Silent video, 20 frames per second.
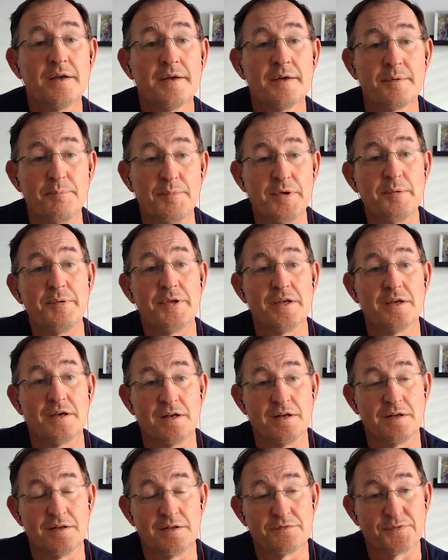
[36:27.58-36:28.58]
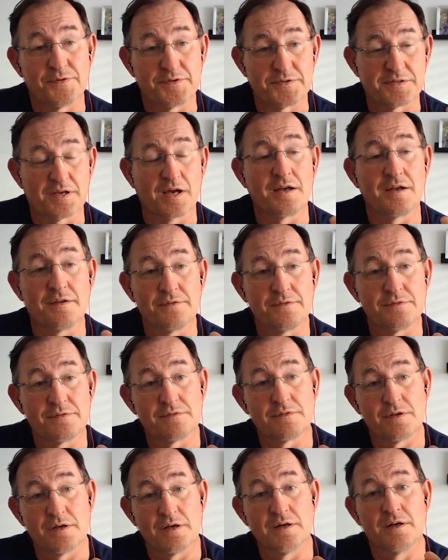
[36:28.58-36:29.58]
maybe in a different size
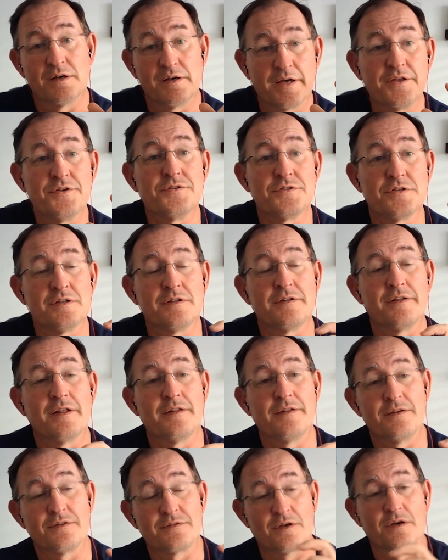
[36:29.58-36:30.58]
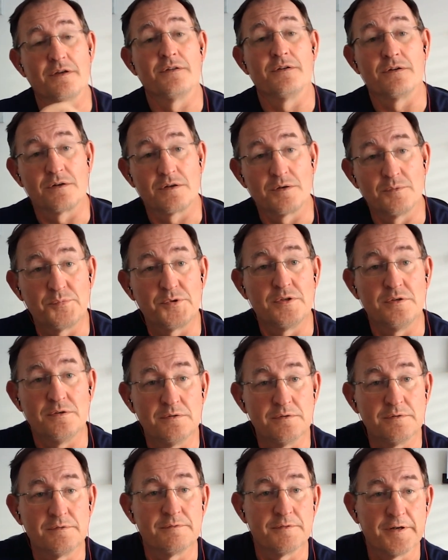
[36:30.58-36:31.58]
engine than this other
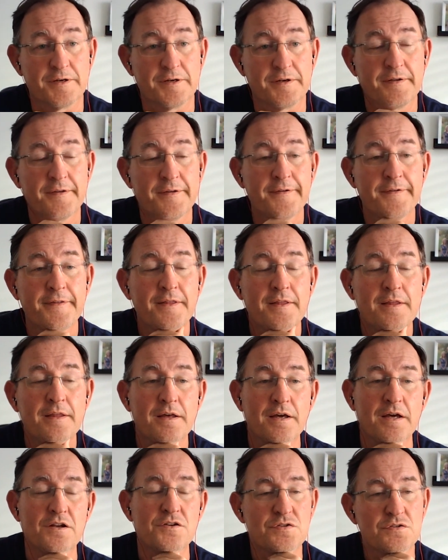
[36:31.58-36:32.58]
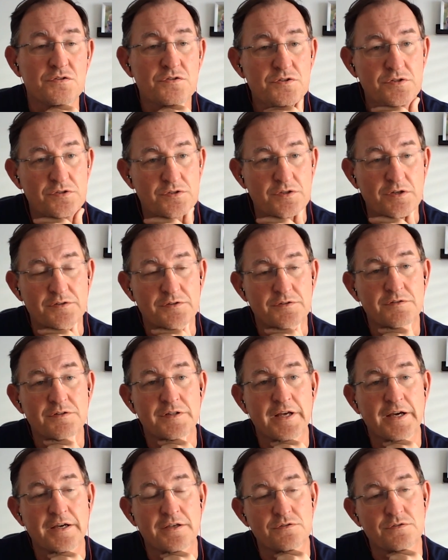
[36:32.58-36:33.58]
compute, right? And as soon as you start doing
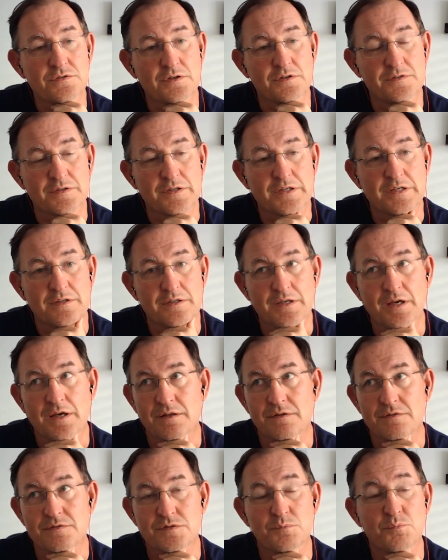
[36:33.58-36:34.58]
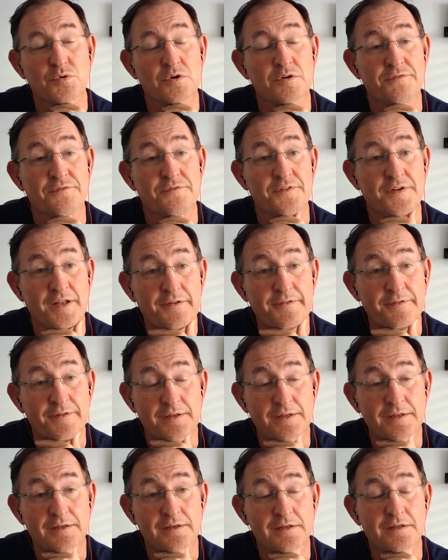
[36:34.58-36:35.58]
that, you start to get some more
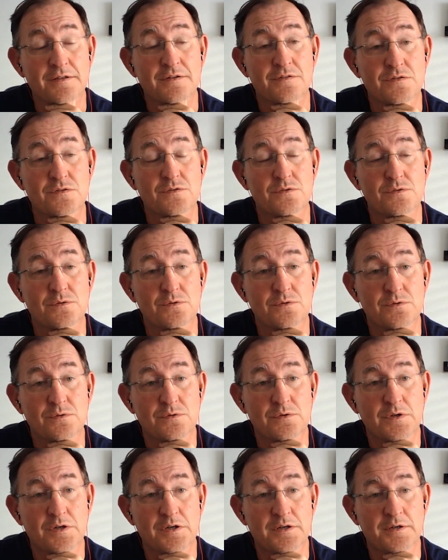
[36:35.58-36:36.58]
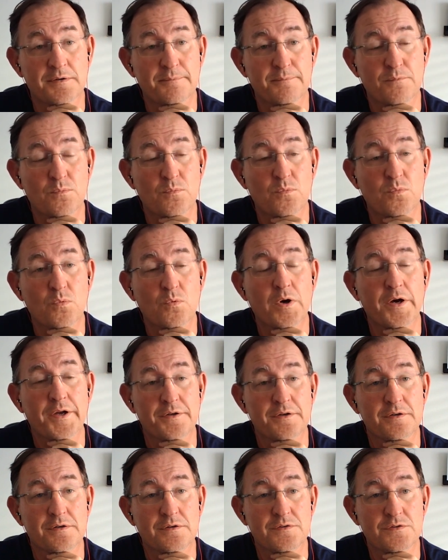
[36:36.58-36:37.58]
fidelity into what
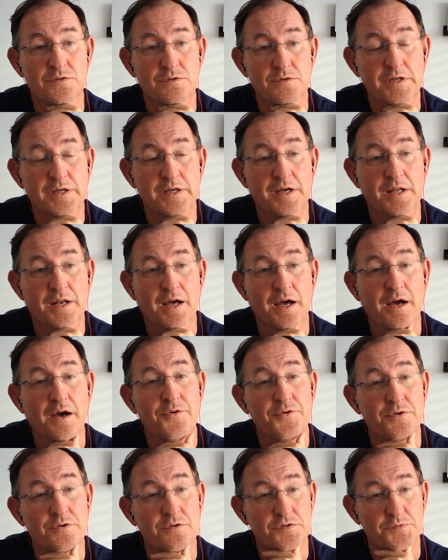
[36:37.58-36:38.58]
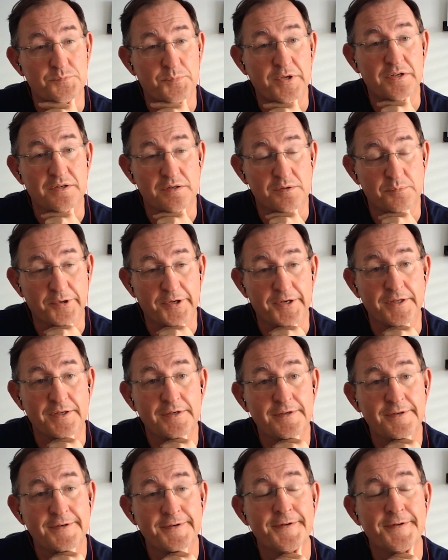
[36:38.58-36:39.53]
you're doing and how you're spending your money.